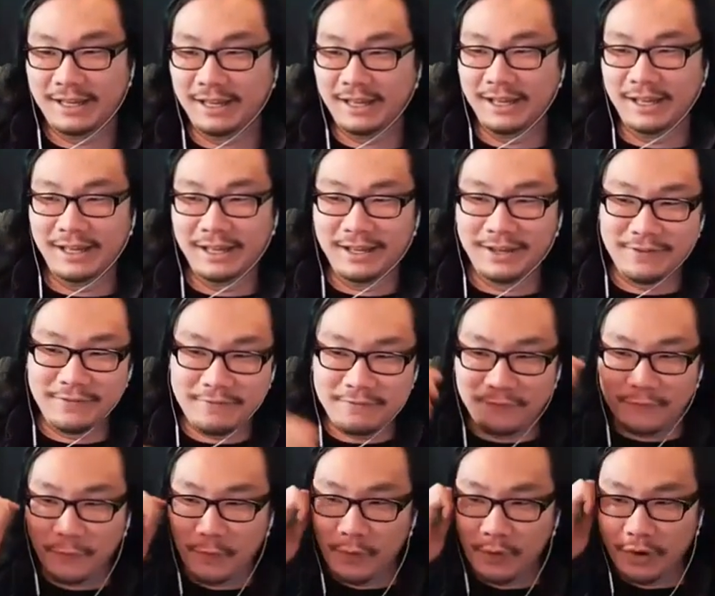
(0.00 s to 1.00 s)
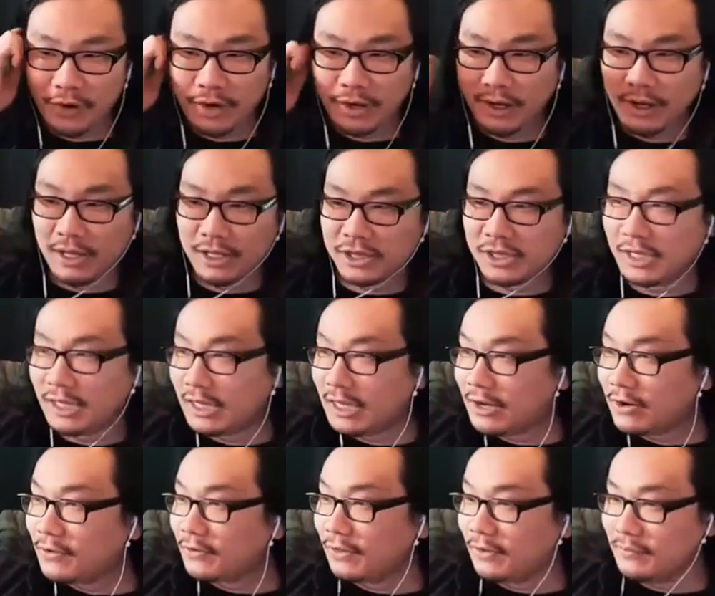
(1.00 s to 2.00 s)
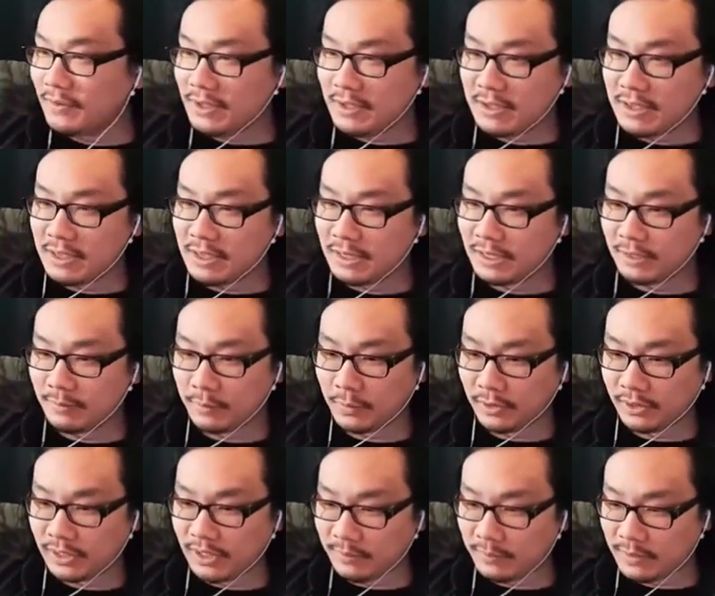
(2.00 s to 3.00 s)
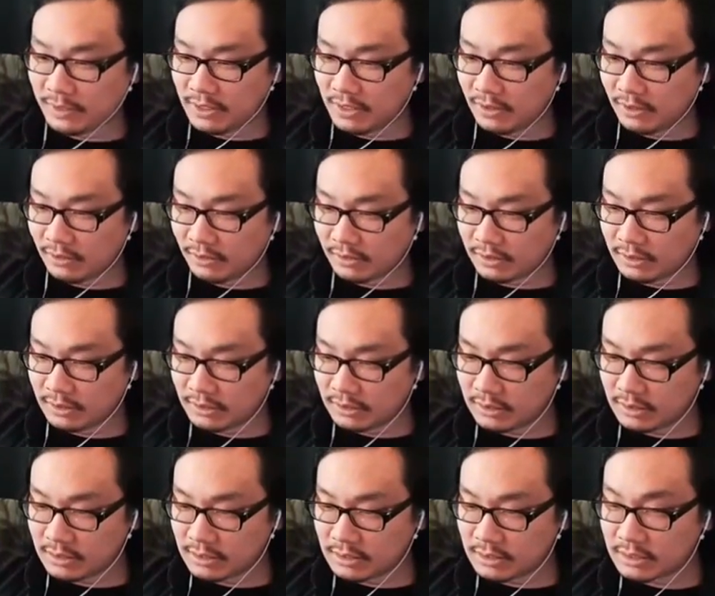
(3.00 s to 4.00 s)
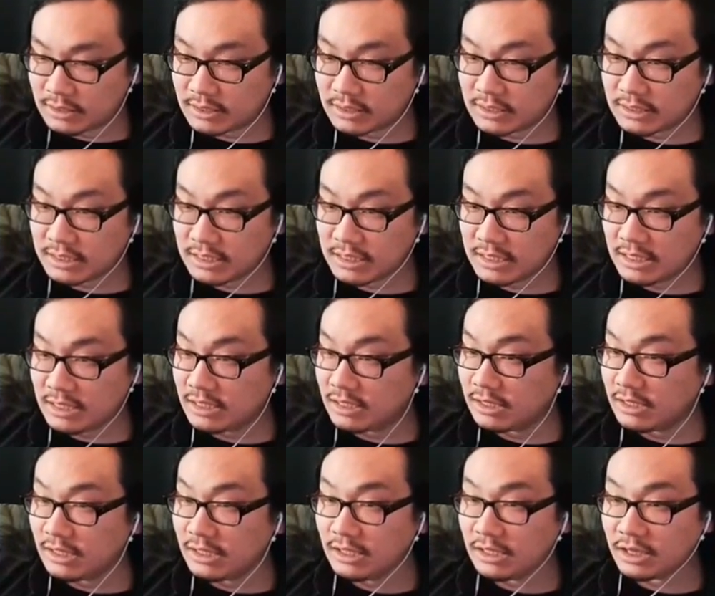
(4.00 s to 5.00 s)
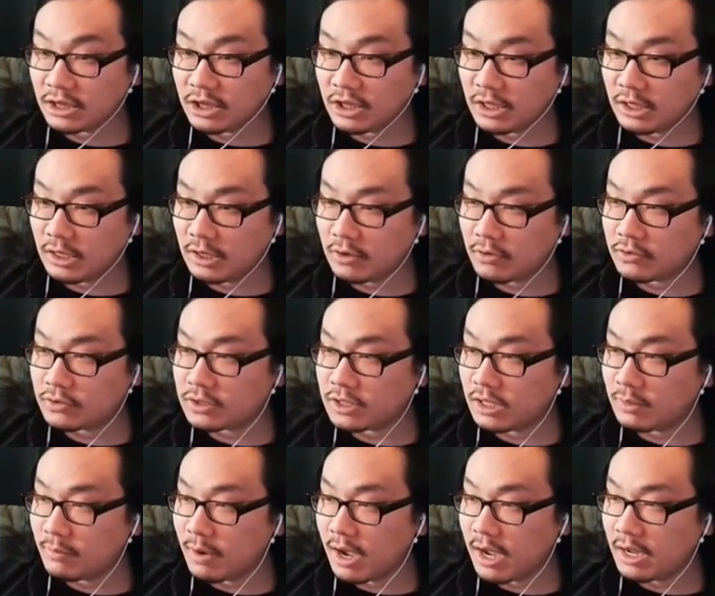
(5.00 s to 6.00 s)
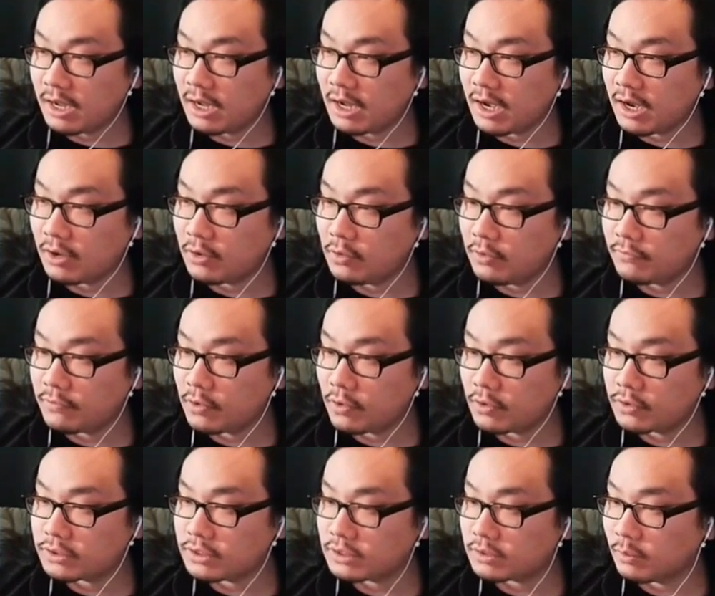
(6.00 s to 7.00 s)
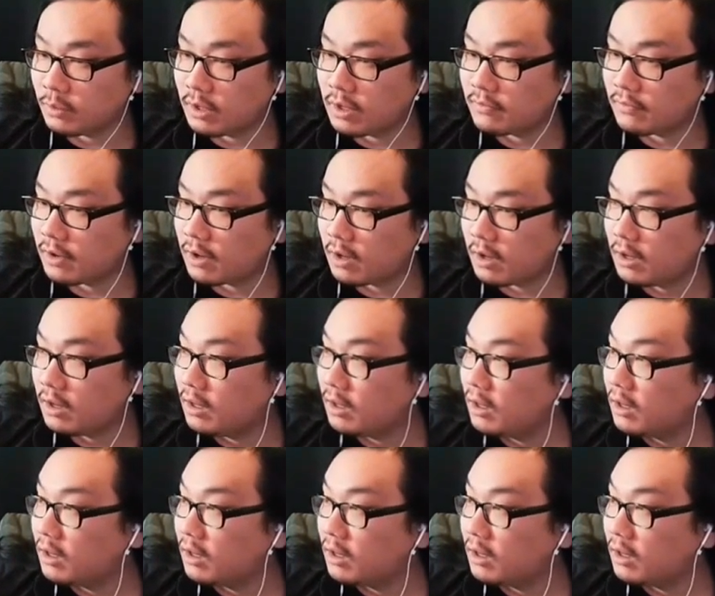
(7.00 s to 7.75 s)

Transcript: uh, for a thing here. Let me pull it up and y'all can see the thing here. Tim Ayaya, who of course is one of our